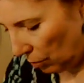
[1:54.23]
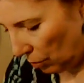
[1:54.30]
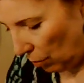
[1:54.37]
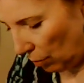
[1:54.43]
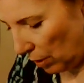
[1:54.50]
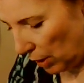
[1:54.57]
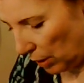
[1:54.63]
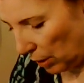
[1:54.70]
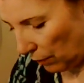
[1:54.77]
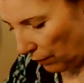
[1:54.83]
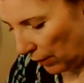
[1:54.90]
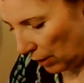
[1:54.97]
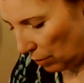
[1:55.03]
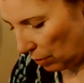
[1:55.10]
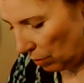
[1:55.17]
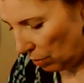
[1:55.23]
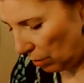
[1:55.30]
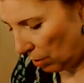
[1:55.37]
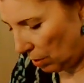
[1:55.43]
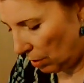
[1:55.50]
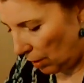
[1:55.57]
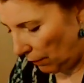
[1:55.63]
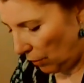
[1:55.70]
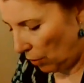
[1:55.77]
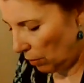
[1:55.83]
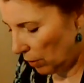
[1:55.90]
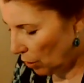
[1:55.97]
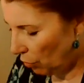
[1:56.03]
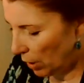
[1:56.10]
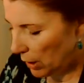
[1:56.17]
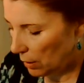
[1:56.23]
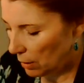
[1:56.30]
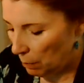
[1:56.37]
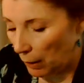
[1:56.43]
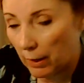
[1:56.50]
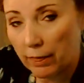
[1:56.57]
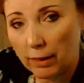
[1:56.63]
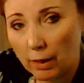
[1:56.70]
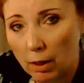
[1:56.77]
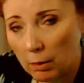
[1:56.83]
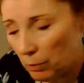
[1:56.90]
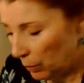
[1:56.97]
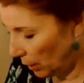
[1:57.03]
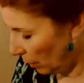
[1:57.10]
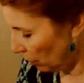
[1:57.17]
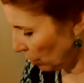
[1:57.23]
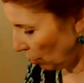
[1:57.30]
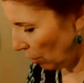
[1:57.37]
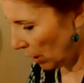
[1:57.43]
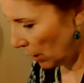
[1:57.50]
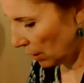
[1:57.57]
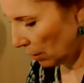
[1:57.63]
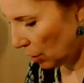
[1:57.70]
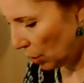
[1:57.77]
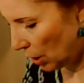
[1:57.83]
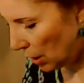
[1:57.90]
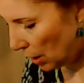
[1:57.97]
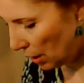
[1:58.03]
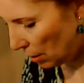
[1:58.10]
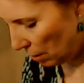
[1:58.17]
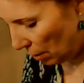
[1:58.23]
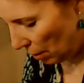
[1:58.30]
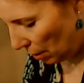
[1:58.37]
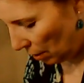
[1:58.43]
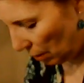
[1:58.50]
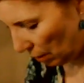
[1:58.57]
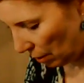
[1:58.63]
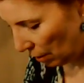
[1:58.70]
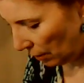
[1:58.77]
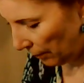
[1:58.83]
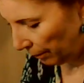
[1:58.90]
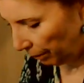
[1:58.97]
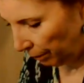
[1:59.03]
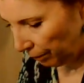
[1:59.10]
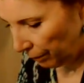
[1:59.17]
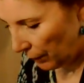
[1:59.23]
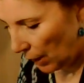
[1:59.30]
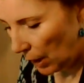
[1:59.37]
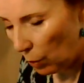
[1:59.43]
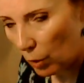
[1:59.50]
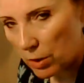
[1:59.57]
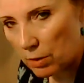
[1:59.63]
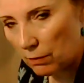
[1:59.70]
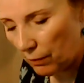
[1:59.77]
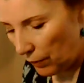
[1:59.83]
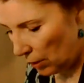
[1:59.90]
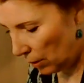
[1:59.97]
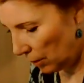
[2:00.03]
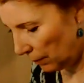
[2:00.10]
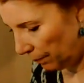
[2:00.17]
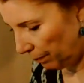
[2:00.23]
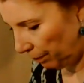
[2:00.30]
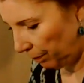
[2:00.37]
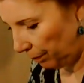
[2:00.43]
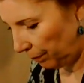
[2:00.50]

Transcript: And cut your fingers. I've already grated my thumb when I was grating the cheese. That wasn't fun.